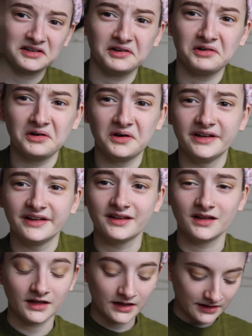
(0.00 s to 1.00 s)
Oh,
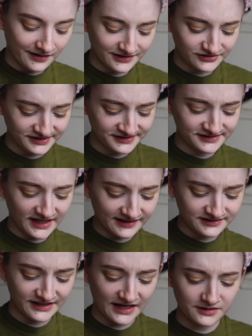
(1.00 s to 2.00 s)
I just
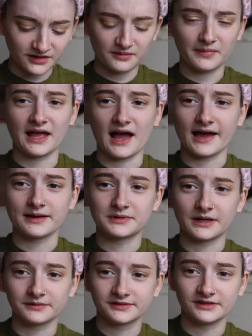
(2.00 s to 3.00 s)
sat down on my
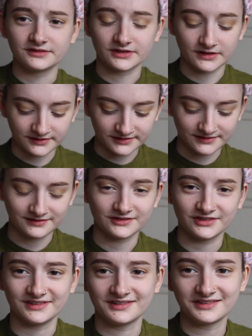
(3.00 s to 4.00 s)
eyebrow scissors
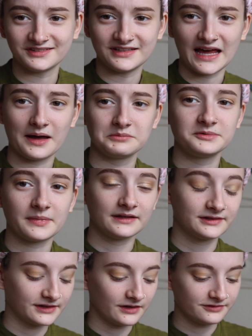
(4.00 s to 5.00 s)
and just stabbed
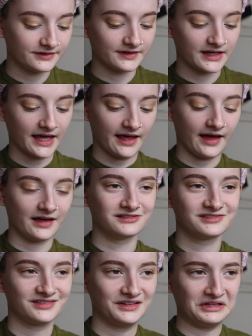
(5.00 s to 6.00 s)
myself in the calf.